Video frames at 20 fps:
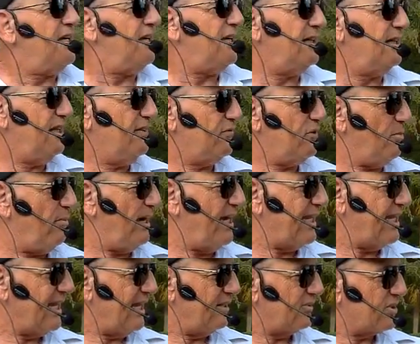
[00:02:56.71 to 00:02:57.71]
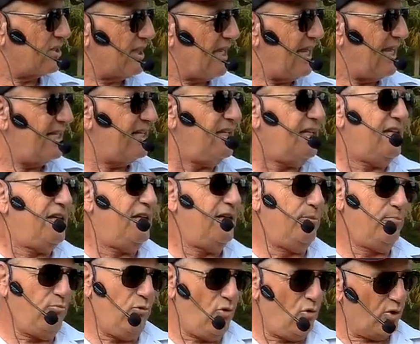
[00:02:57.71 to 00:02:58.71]
I left the bike outside.
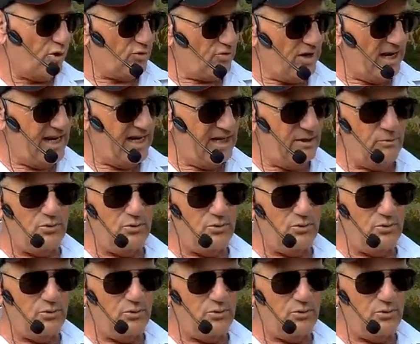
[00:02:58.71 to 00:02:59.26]
It poured rain.